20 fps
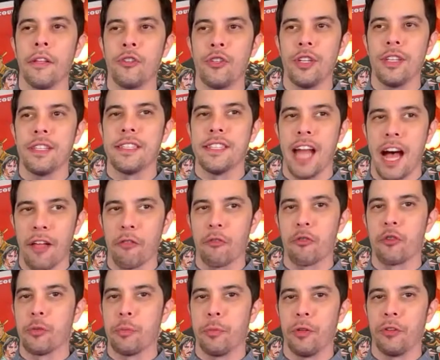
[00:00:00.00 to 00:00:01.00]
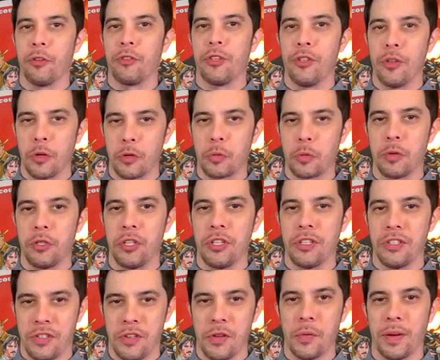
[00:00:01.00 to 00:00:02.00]
that she's knowledgeable and she knows what she's
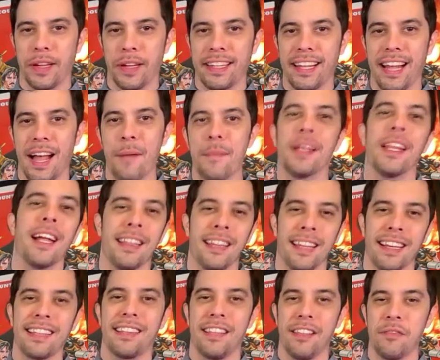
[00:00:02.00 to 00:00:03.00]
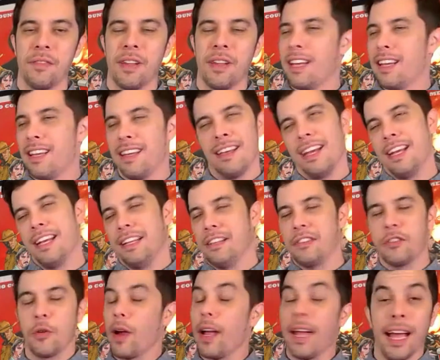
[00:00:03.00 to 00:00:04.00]
doing. I mean, like it's
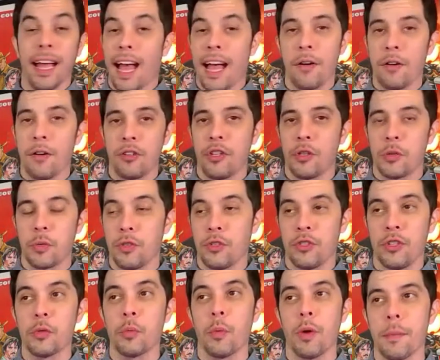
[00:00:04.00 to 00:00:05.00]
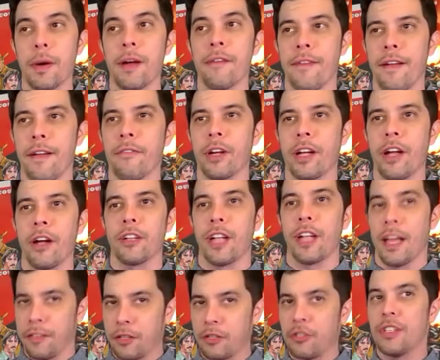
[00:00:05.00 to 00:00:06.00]
great. I don't know. She's one of my favorite characters. I
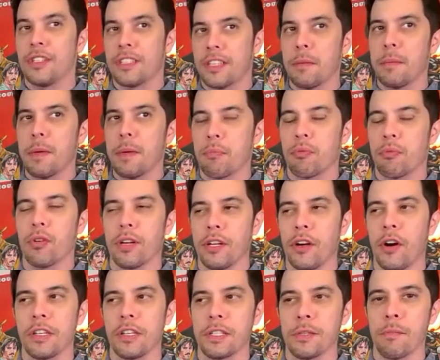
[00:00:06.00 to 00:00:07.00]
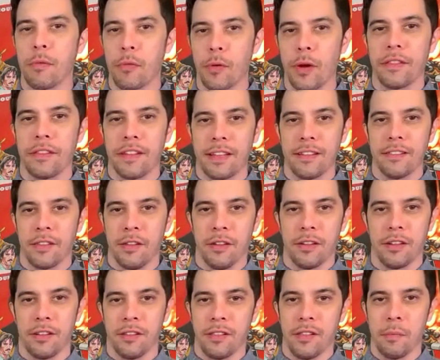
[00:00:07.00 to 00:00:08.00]
think she's going to be pretty awesome throughout
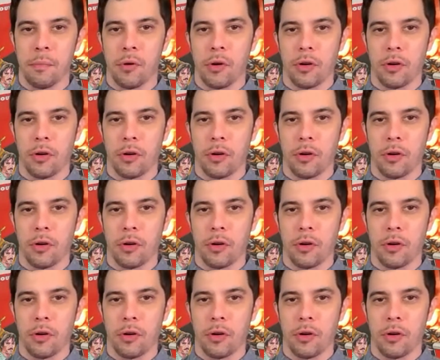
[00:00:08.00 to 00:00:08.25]
the book.